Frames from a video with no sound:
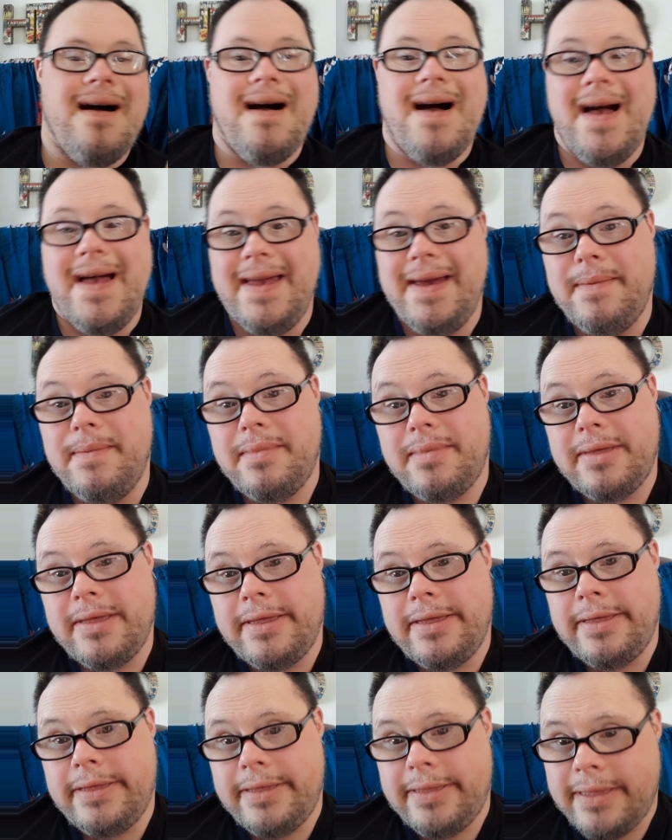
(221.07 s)
I am
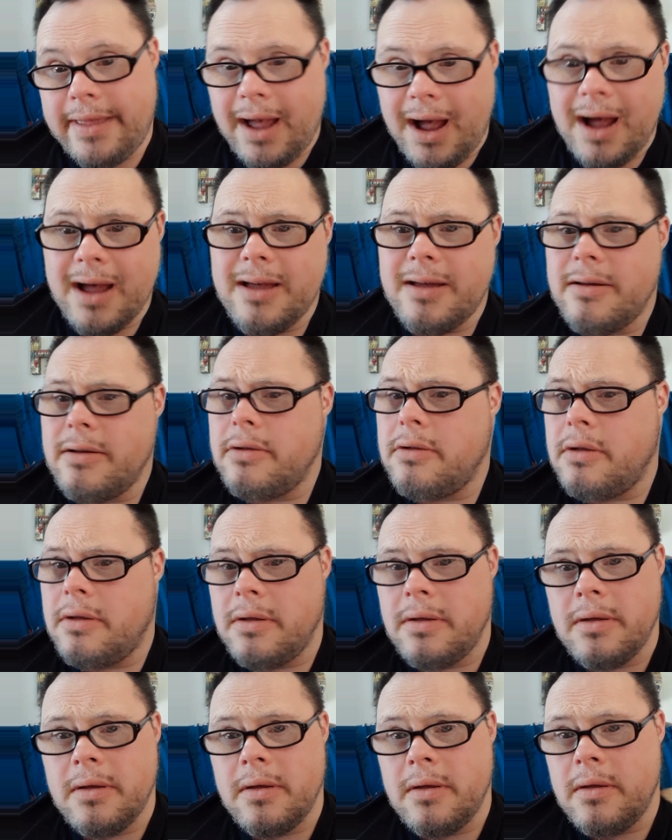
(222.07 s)
tired
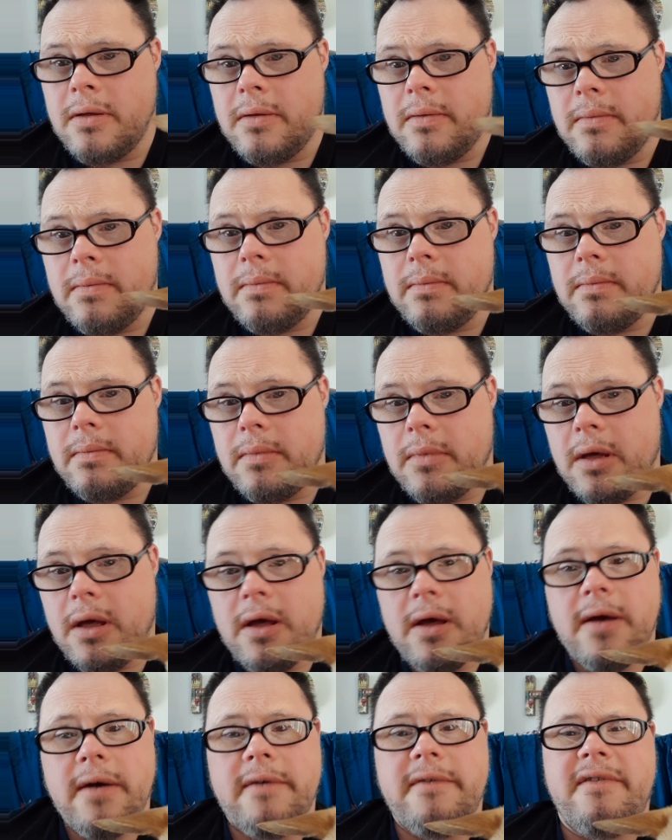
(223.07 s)

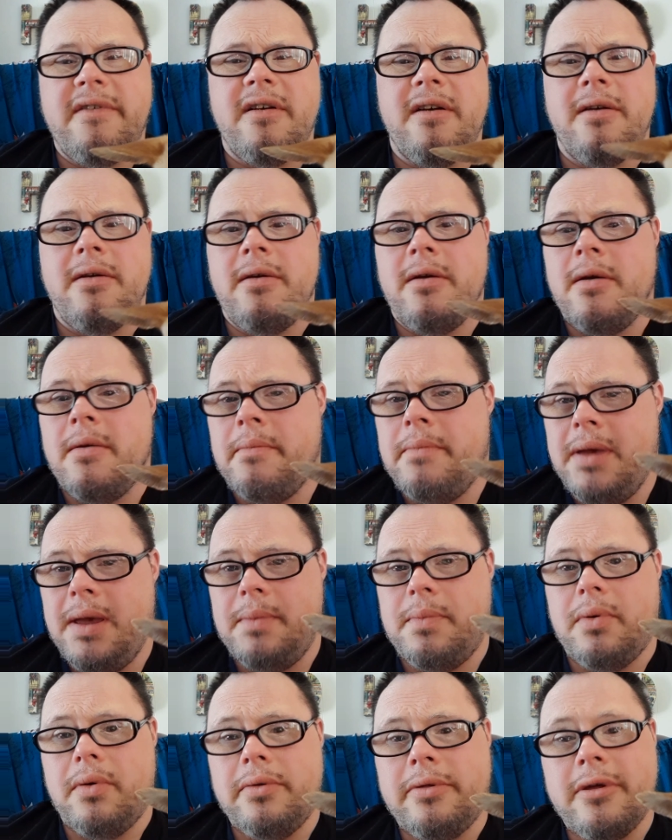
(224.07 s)
of
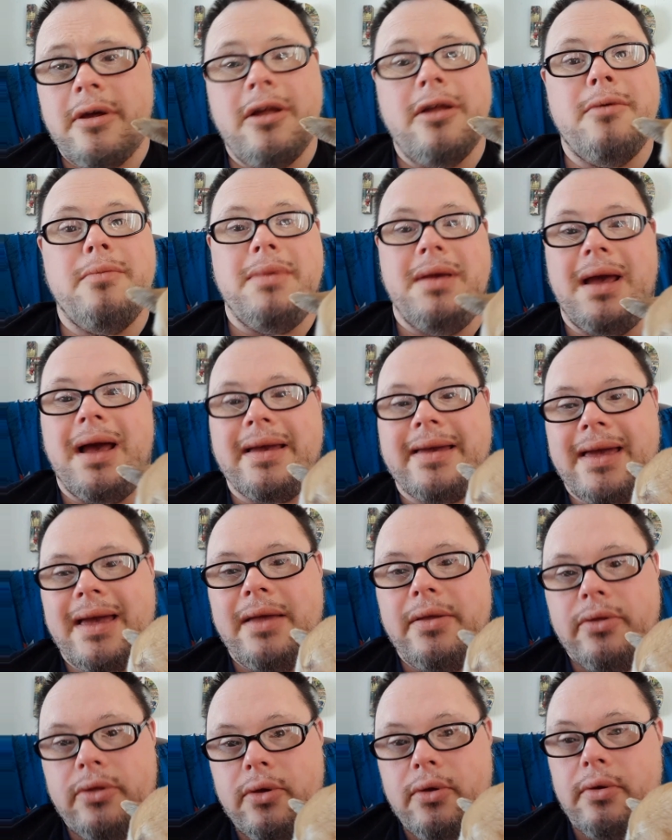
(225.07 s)
people telling me I
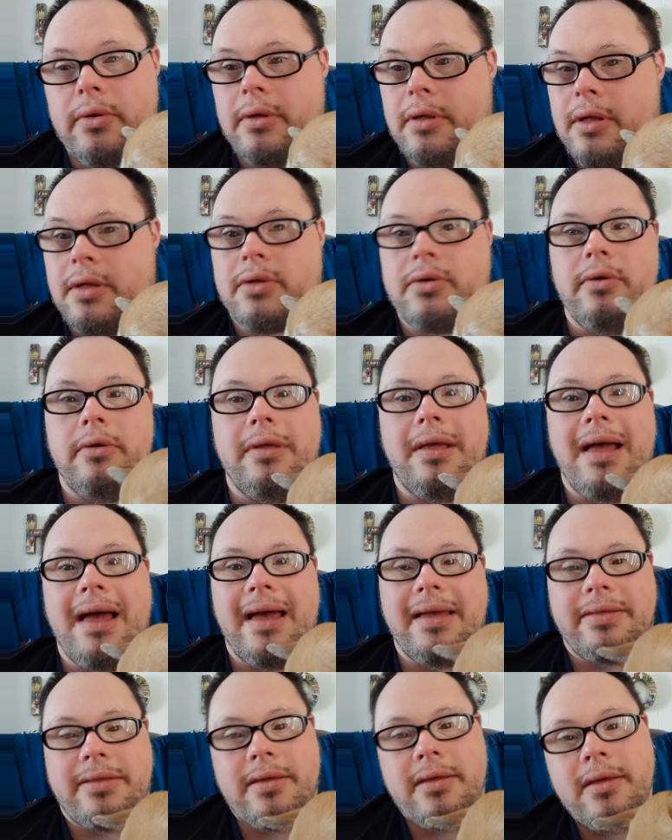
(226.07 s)
can't do this, do
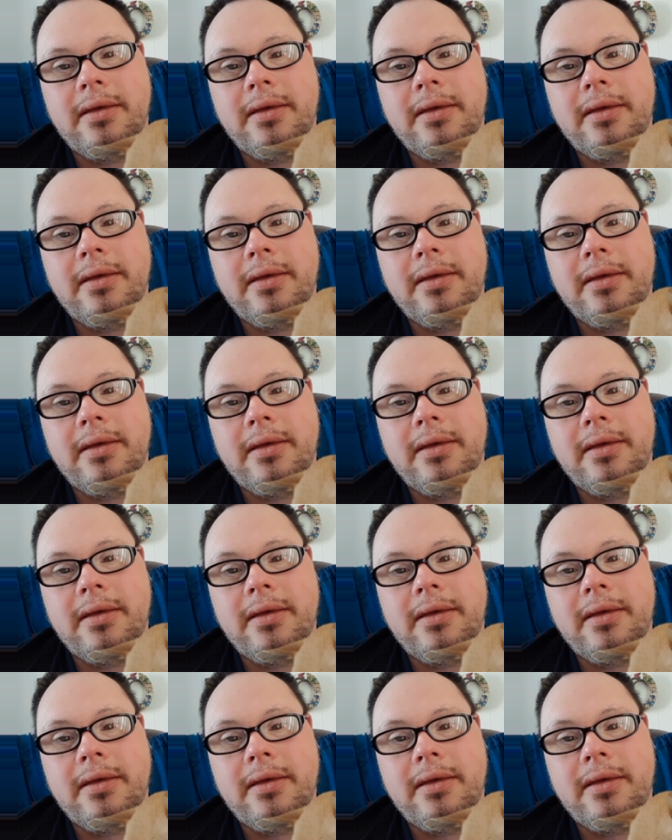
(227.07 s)
that.